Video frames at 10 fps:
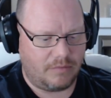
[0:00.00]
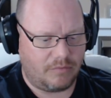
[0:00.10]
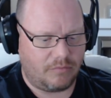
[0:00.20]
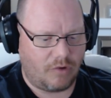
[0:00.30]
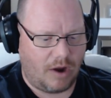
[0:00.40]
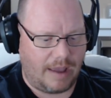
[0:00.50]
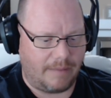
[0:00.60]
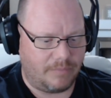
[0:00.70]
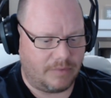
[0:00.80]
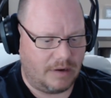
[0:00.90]
Right,
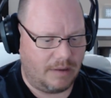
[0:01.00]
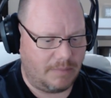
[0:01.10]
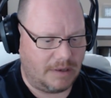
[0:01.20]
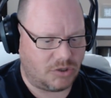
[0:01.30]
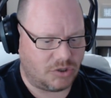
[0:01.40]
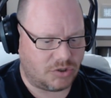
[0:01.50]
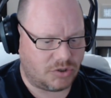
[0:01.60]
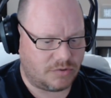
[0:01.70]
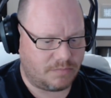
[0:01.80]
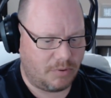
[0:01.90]
let me
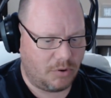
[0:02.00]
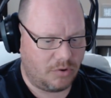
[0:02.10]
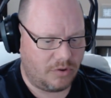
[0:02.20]
just put